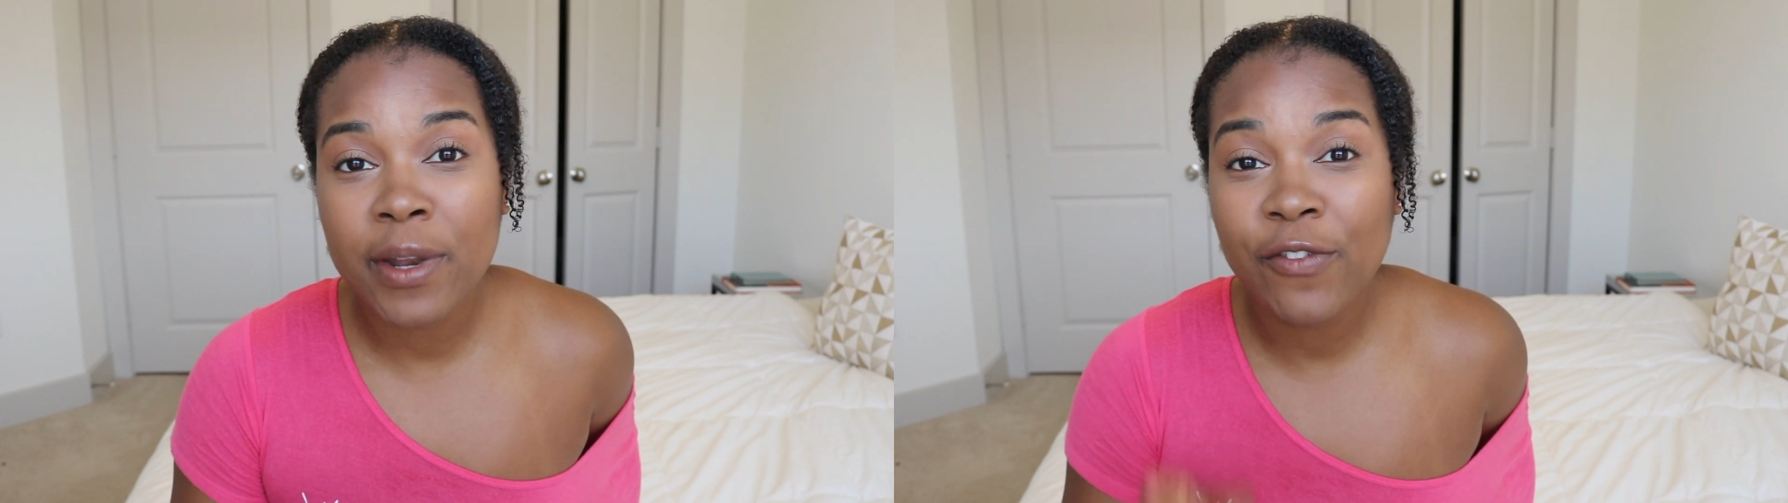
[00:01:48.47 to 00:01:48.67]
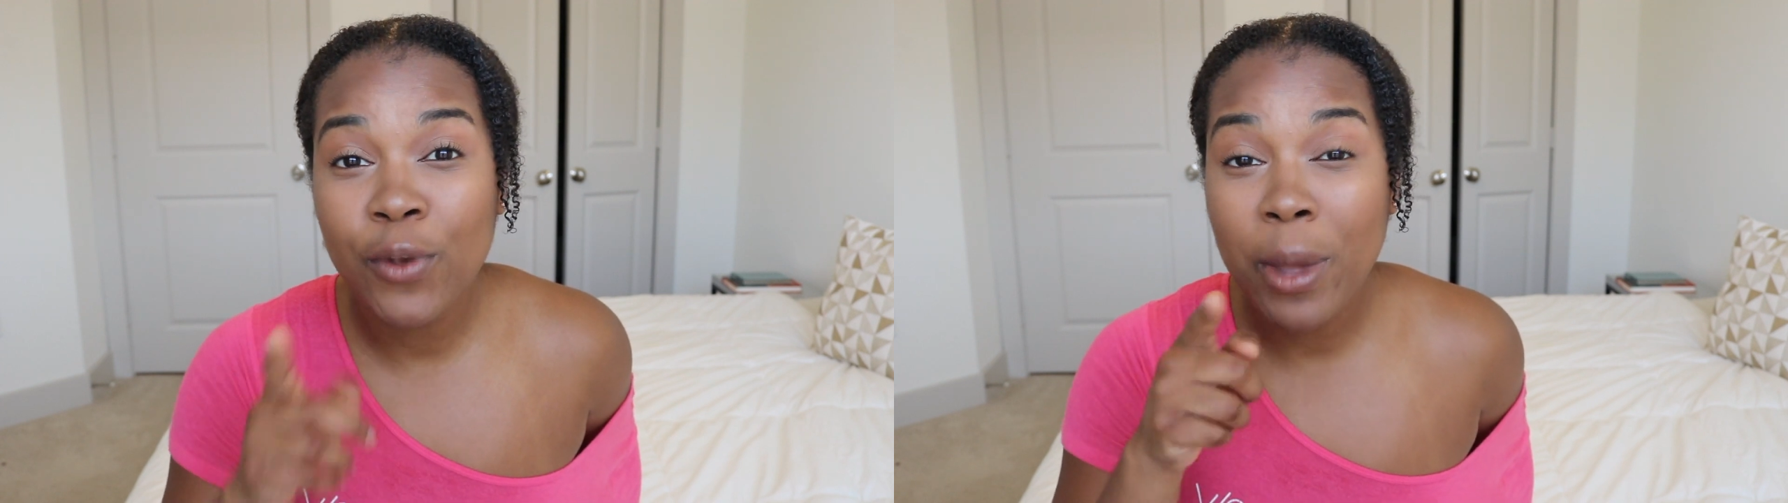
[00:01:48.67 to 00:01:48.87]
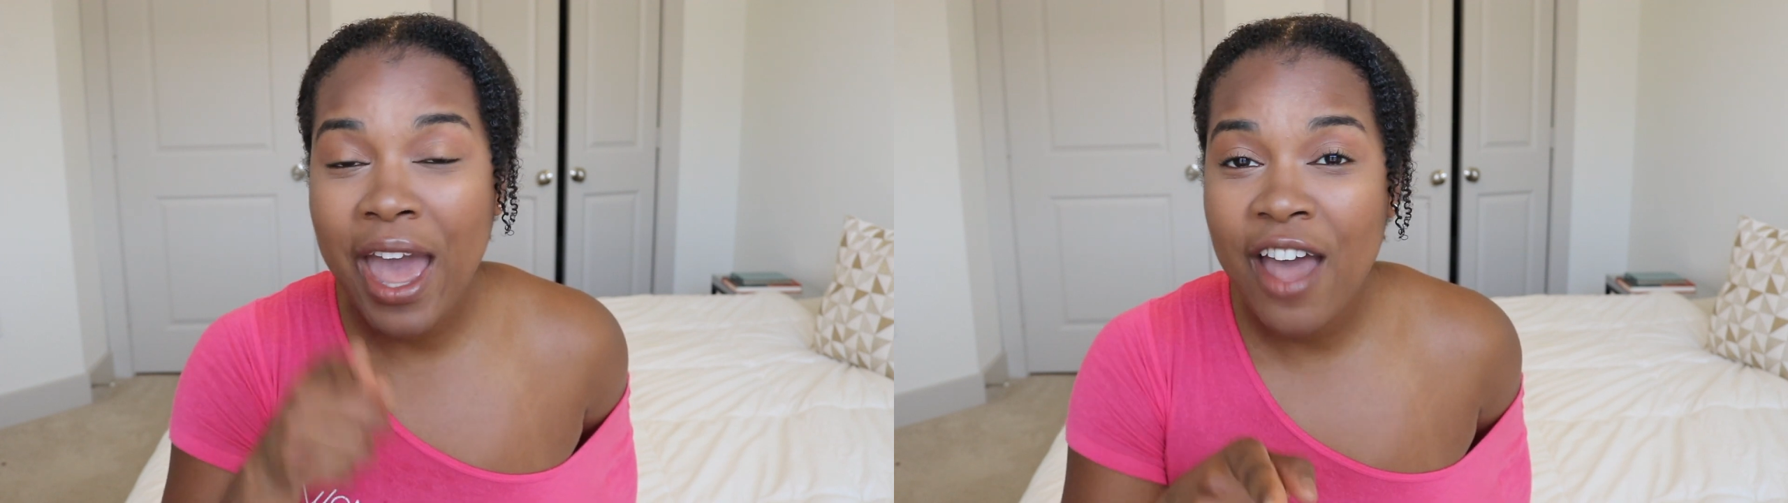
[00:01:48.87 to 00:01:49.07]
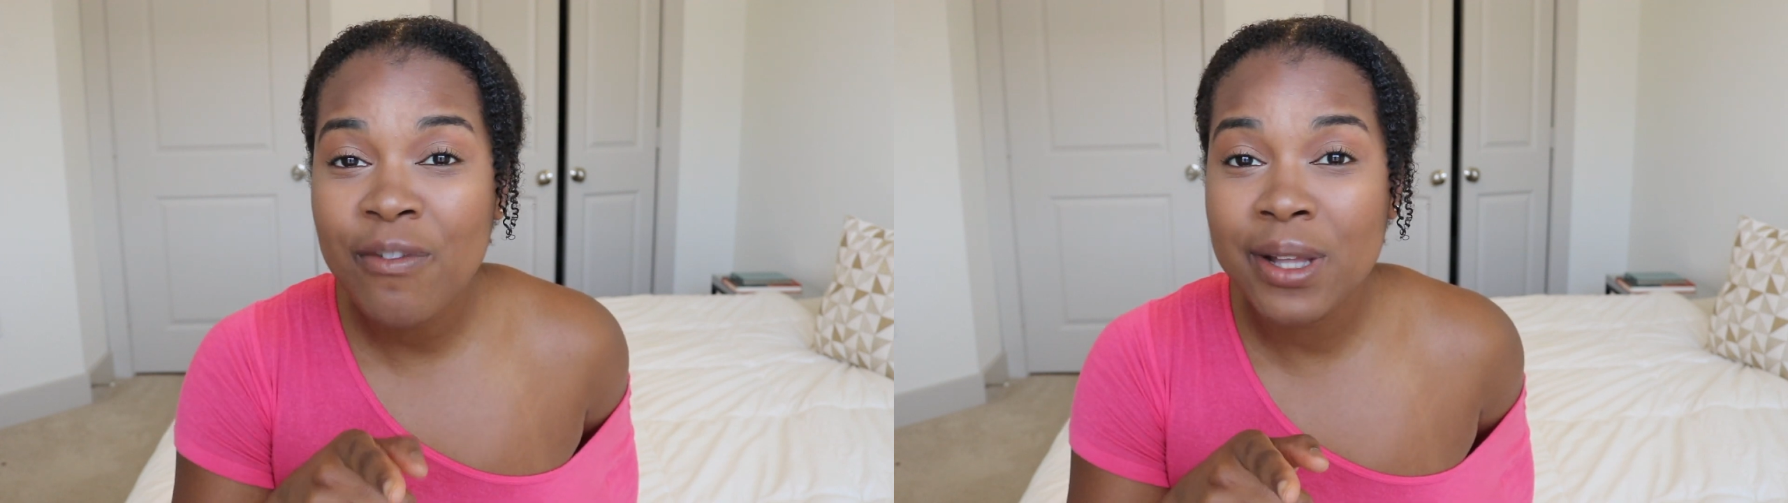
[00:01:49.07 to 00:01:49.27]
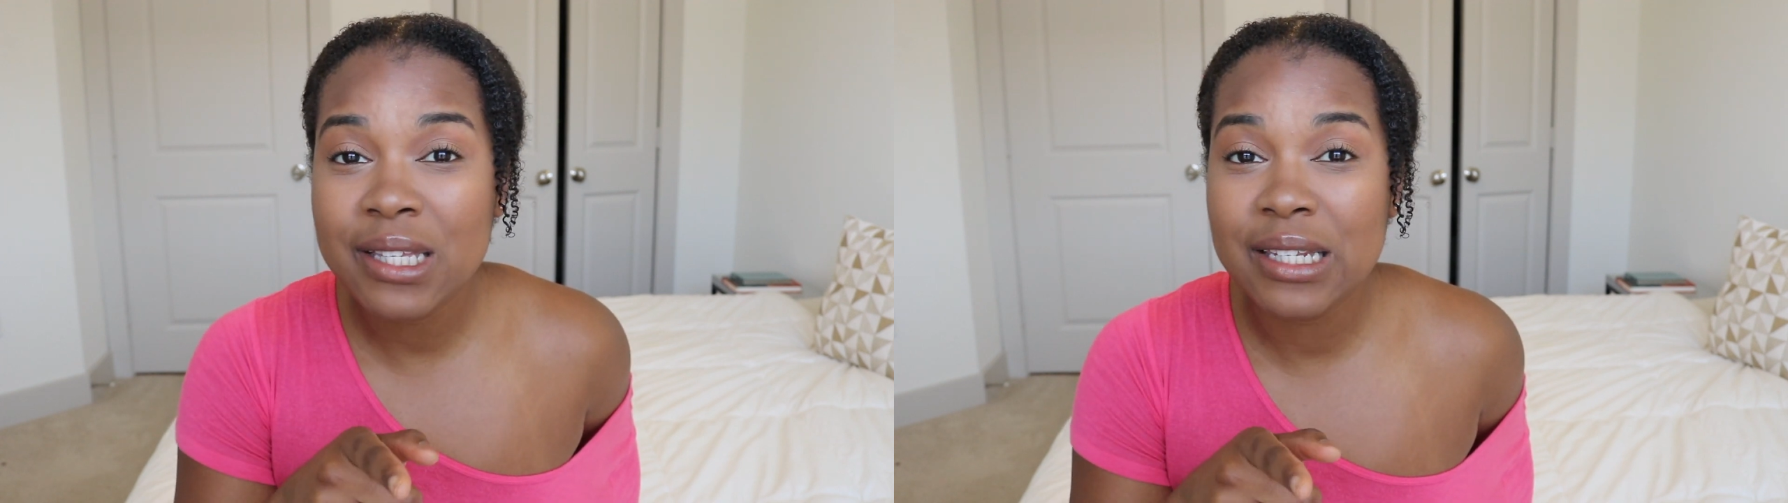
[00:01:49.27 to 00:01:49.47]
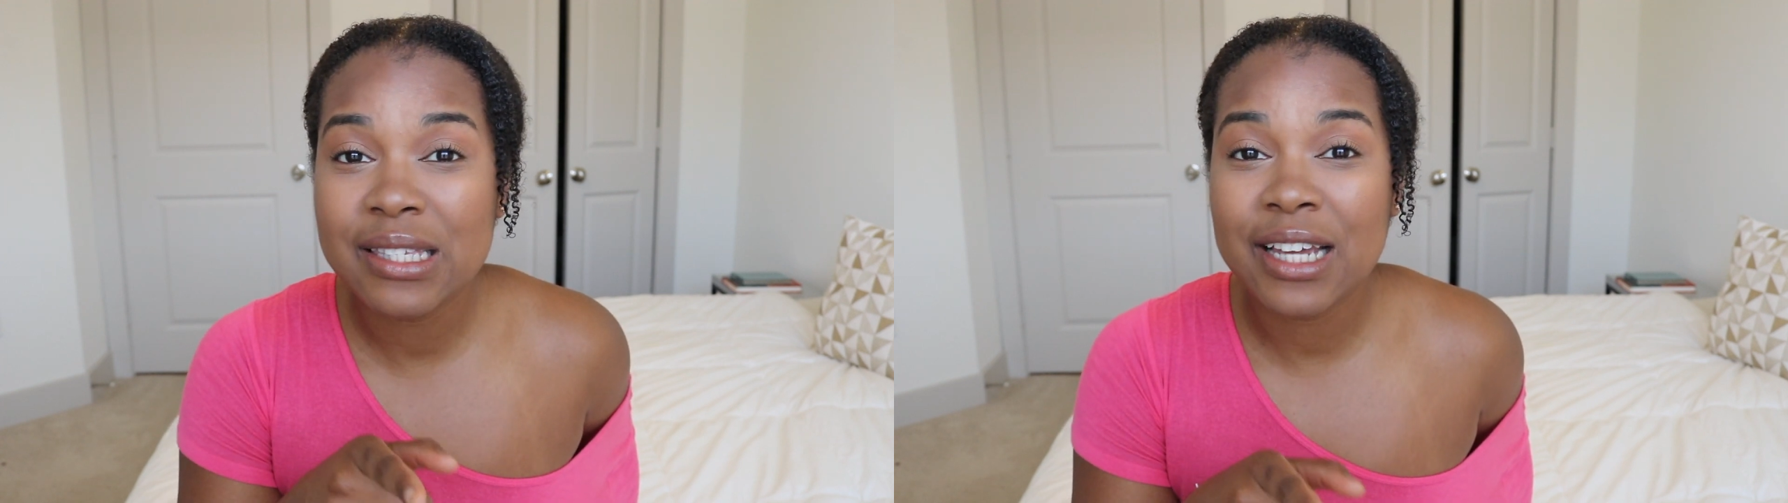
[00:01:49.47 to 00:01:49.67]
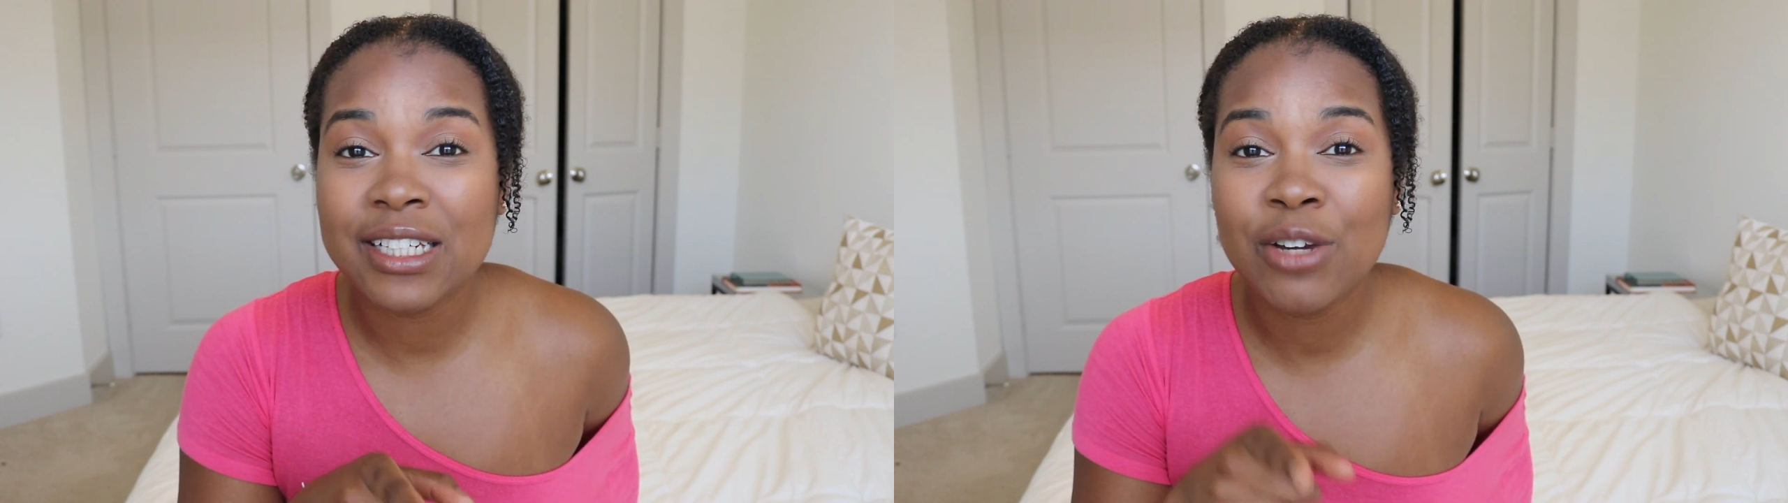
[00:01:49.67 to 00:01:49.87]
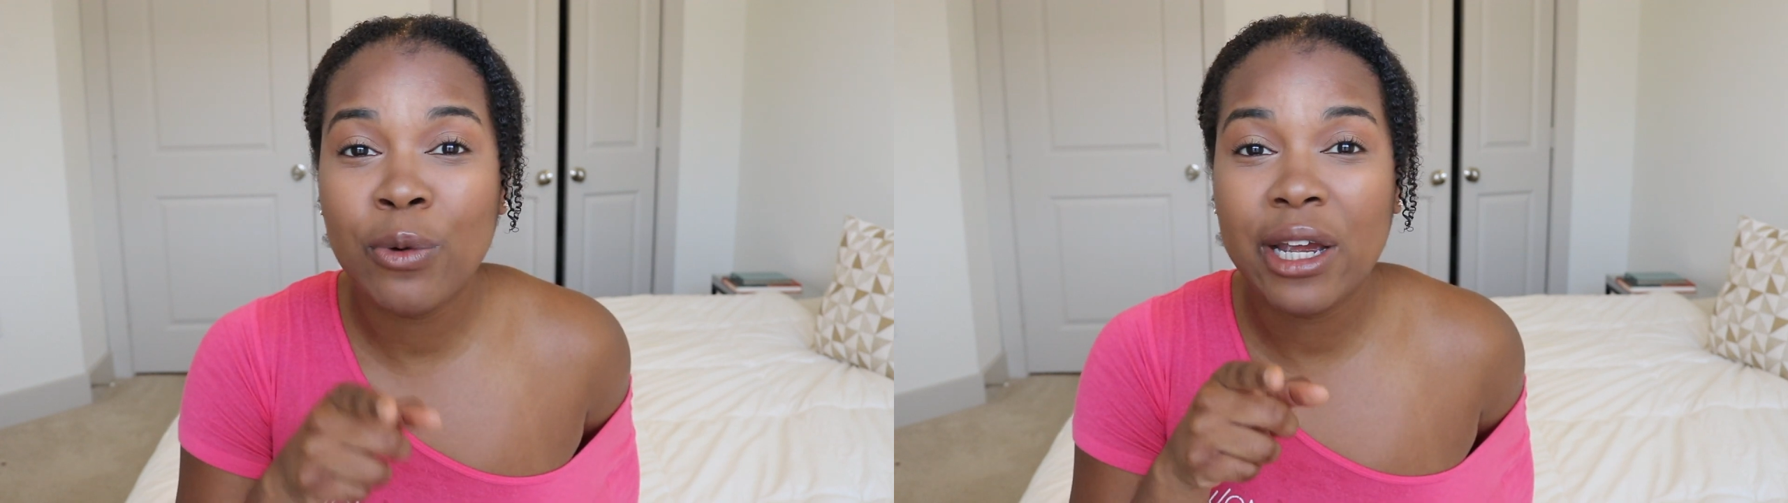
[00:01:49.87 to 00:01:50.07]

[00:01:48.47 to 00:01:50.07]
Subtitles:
But if you have been to the section